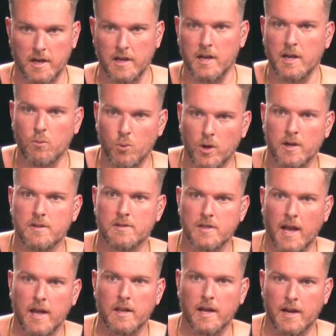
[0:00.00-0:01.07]
he would
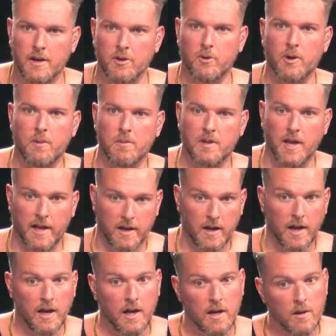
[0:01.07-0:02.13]
say that and agree with that.
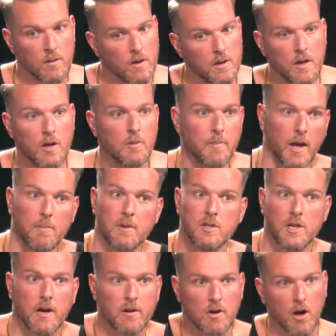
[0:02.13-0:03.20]
Well, you know, maybe
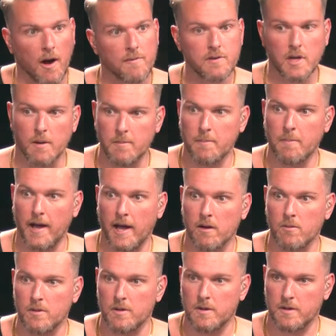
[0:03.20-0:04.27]
Jared Goff's coming
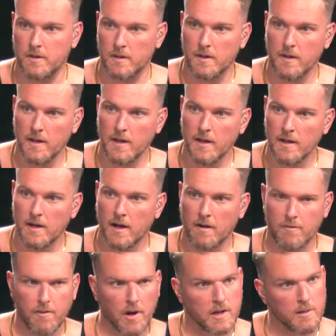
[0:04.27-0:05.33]
back with a a
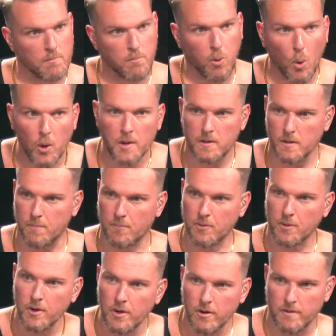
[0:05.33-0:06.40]
fucking point to
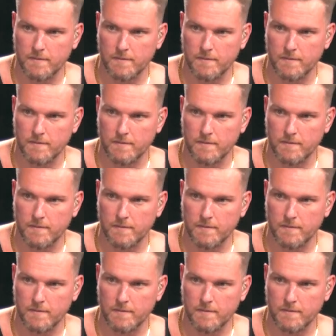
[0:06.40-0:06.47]
prove.